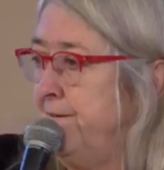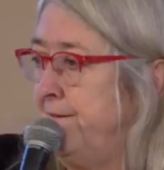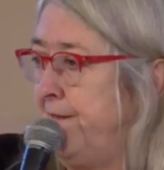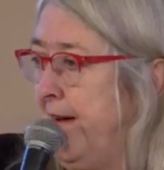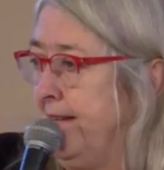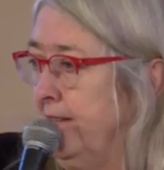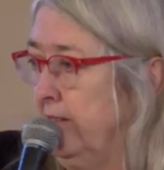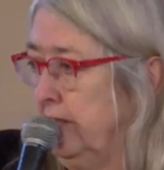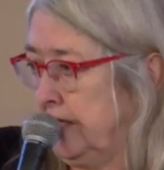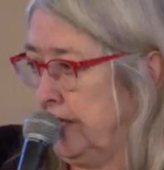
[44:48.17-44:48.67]

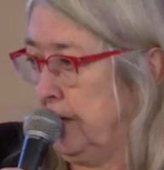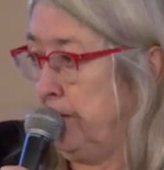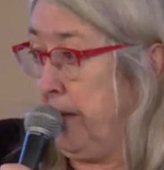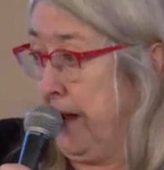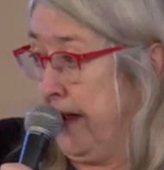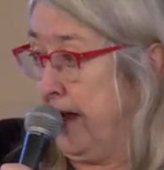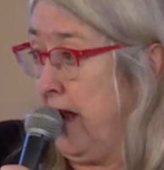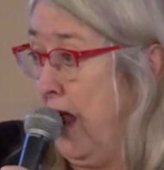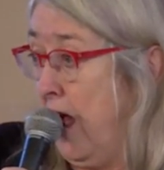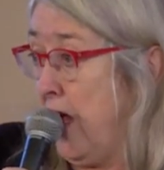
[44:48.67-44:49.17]
felt a
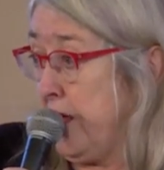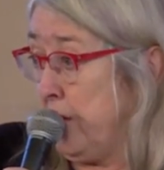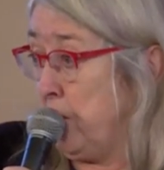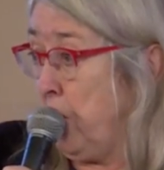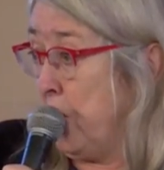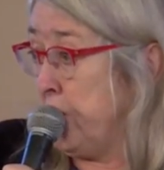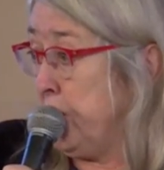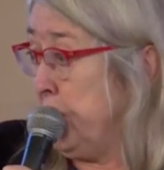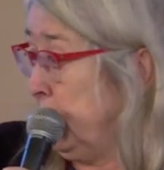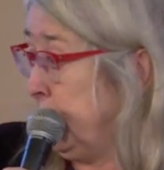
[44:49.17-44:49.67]
bit like
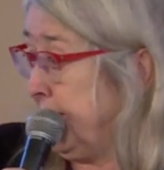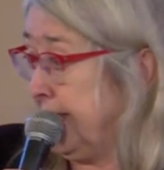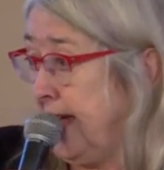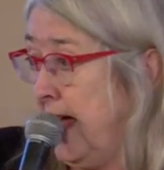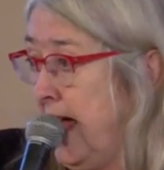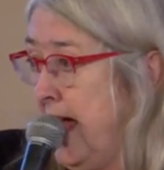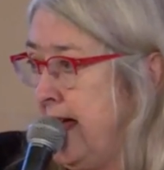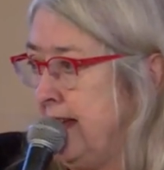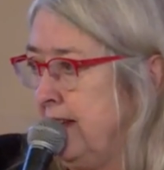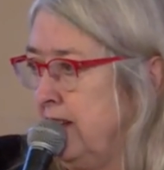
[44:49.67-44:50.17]
what you've
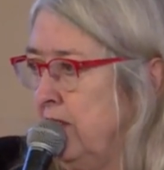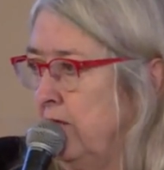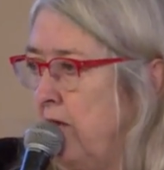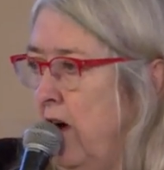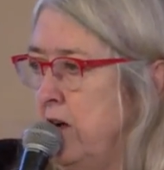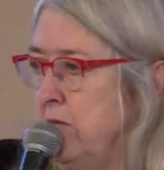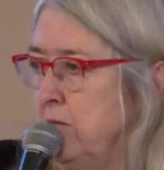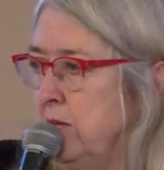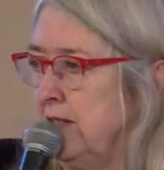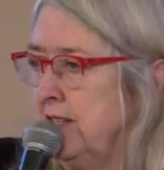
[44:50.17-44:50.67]
said. The
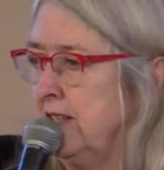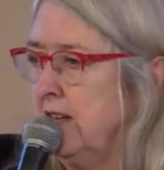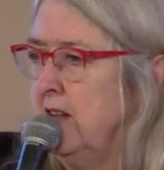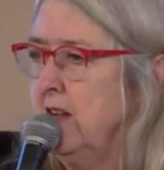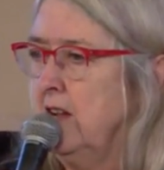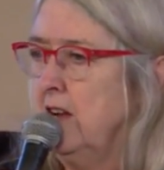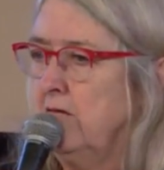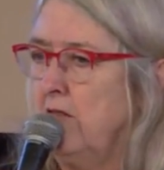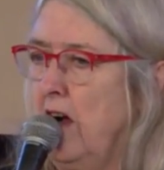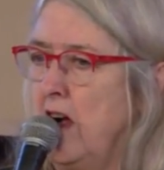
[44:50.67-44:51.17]
Romans,
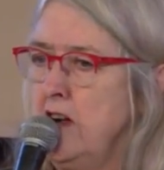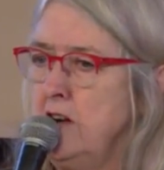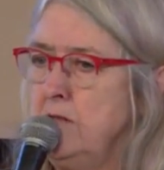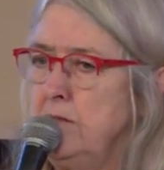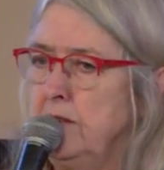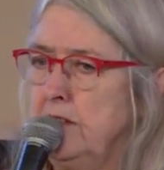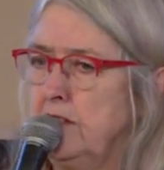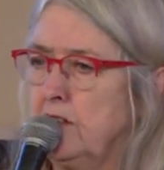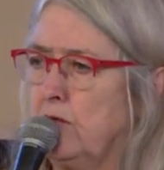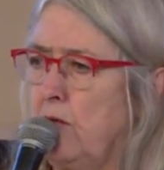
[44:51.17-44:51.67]

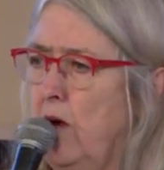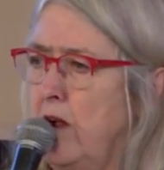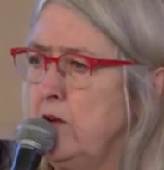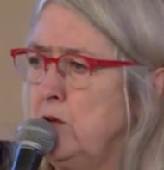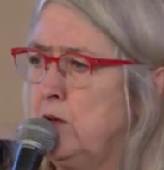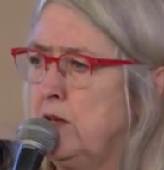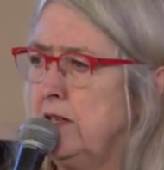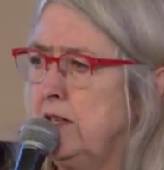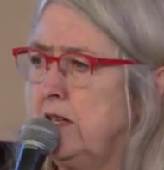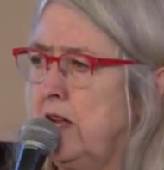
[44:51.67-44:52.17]
Romans
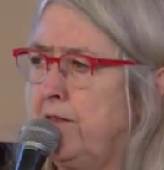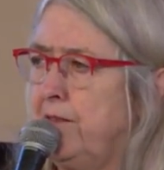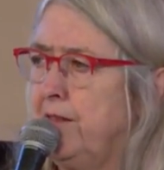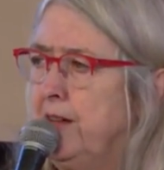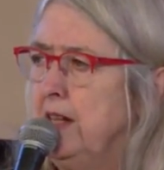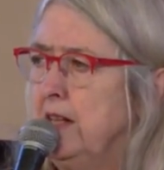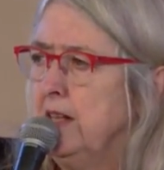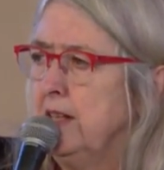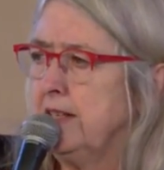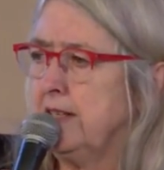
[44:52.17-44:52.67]
wrote as if
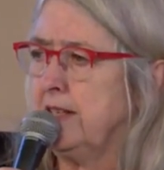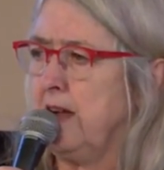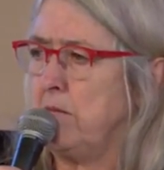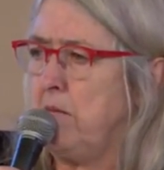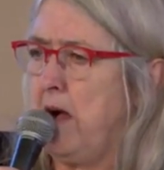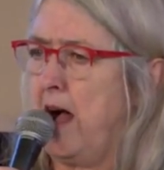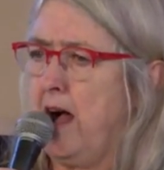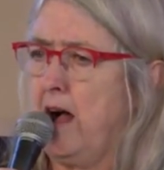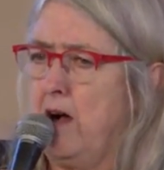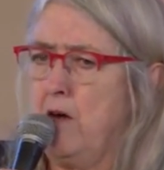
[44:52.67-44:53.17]

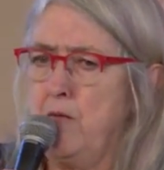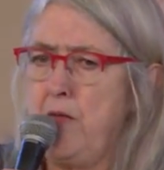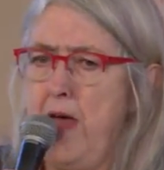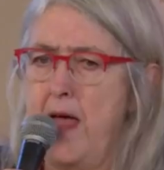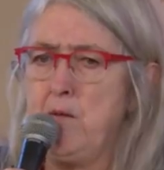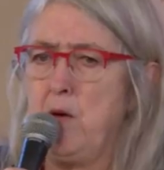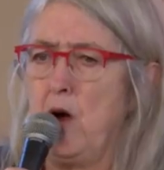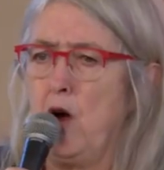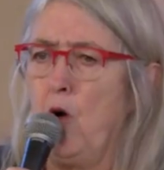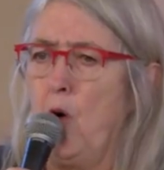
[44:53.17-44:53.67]
somehow
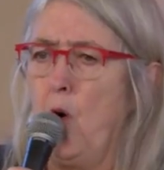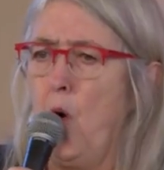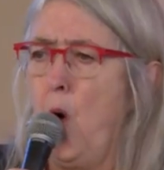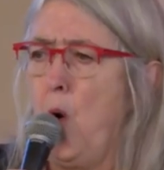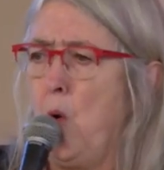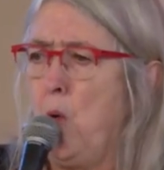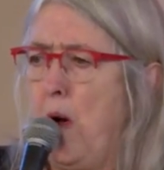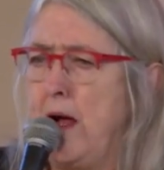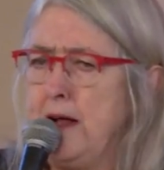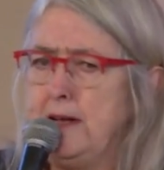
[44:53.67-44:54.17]
they were
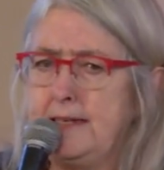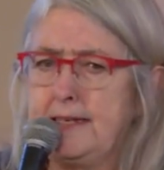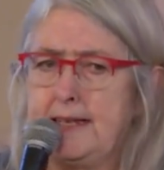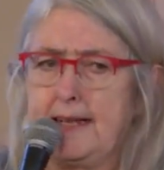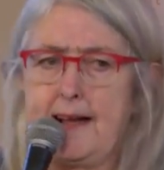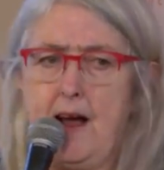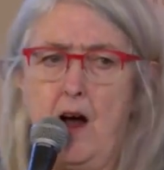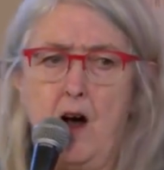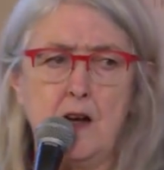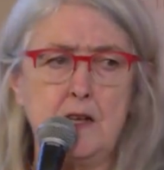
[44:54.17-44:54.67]
always
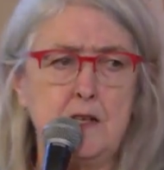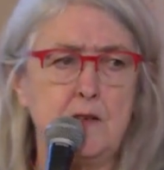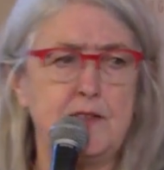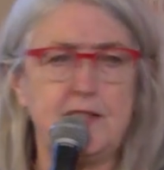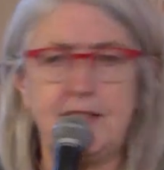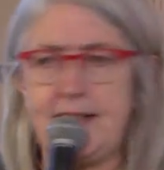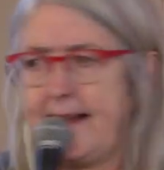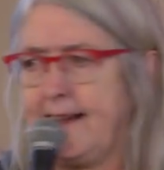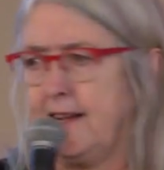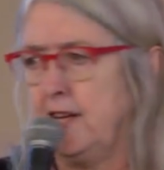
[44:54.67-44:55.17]
the kind of
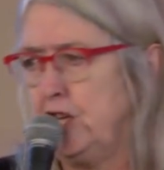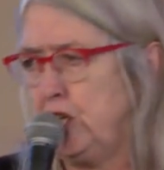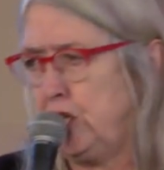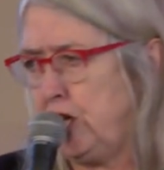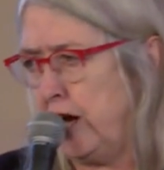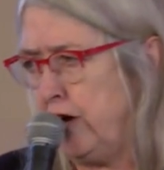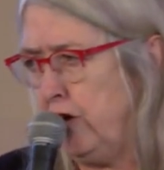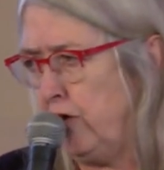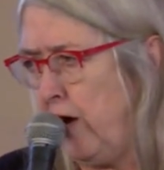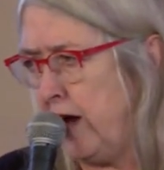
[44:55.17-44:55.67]
second
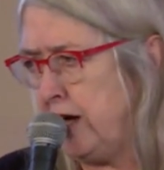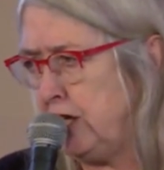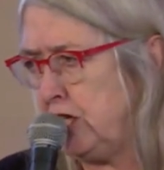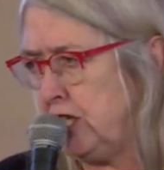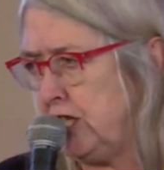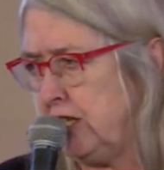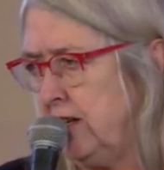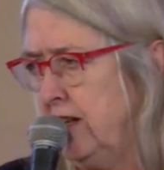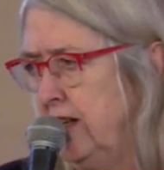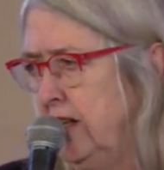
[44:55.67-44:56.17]

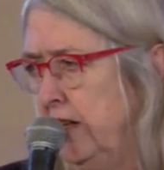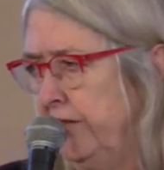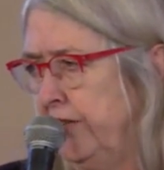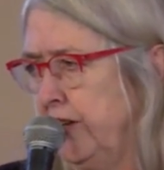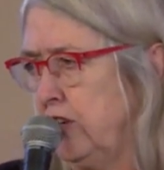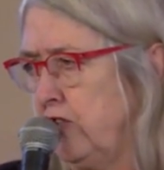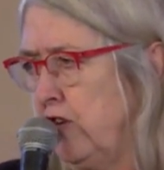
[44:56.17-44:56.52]
generation. The